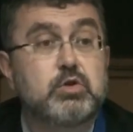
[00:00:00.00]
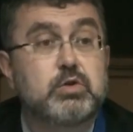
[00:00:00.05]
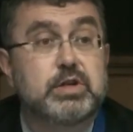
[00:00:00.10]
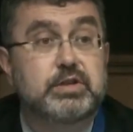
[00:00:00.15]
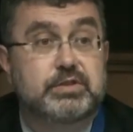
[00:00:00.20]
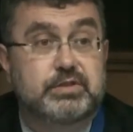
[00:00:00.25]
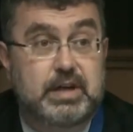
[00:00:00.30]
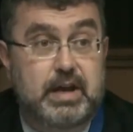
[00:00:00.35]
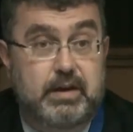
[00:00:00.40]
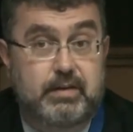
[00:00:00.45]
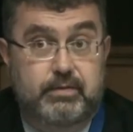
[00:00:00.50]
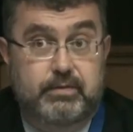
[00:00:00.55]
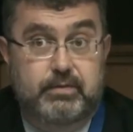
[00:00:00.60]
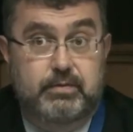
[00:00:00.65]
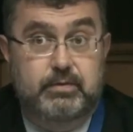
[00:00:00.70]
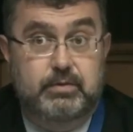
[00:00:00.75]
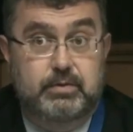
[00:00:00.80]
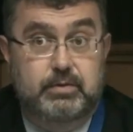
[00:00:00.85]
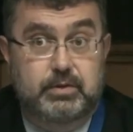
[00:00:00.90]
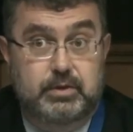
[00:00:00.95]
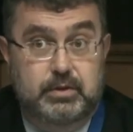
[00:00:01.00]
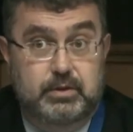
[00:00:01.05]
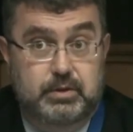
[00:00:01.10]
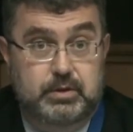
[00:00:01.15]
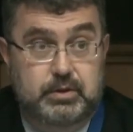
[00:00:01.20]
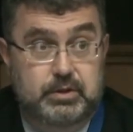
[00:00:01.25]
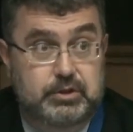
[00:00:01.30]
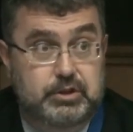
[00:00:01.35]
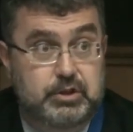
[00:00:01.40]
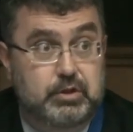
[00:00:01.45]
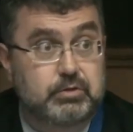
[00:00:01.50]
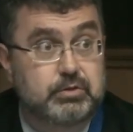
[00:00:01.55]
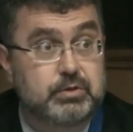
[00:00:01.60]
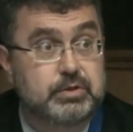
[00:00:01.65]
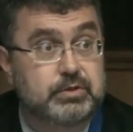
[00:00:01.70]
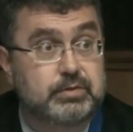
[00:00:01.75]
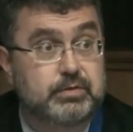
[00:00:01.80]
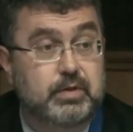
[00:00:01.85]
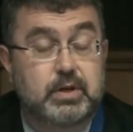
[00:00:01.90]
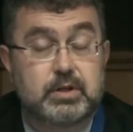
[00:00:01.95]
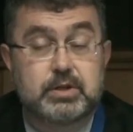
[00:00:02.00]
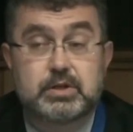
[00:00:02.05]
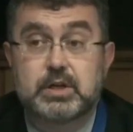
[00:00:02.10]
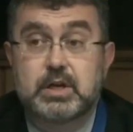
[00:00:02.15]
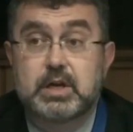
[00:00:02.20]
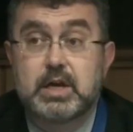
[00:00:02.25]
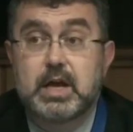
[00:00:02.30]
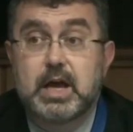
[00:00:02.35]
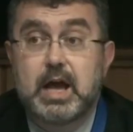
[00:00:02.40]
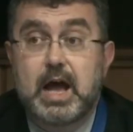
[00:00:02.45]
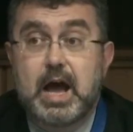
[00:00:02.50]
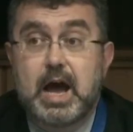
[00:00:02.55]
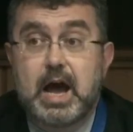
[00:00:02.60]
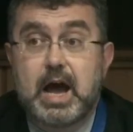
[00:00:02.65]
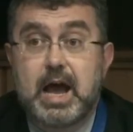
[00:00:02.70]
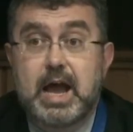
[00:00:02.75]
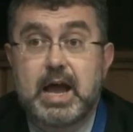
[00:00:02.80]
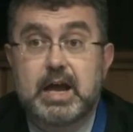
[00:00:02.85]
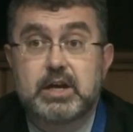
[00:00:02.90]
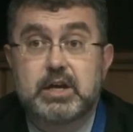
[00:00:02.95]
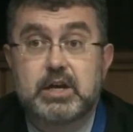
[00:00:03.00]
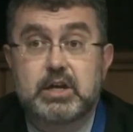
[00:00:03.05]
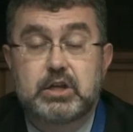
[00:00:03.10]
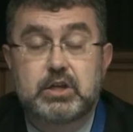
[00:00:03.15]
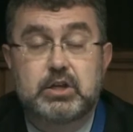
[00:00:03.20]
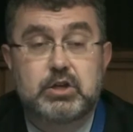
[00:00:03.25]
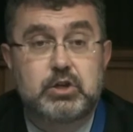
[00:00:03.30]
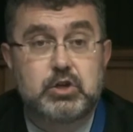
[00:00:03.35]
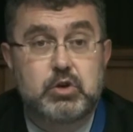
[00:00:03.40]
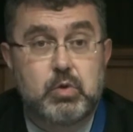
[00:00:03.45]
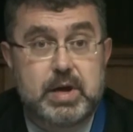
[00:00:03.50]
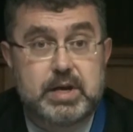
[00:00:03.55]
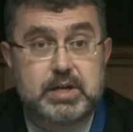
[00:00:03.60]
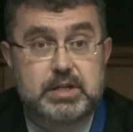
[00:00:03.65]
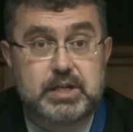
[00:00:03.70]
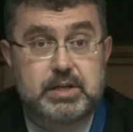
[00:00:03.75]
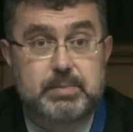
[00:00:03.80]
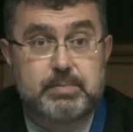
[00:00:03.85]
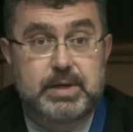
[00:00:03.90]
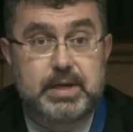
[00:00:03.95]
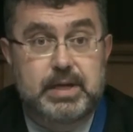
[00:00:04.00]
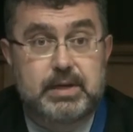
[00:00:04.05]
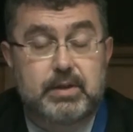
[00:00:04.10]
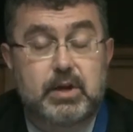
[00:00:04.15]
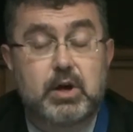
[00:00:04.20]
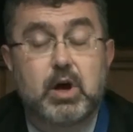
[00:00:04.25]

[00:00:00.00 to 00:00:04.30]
UNICEF, the Children's Fund, uh, and UNDP.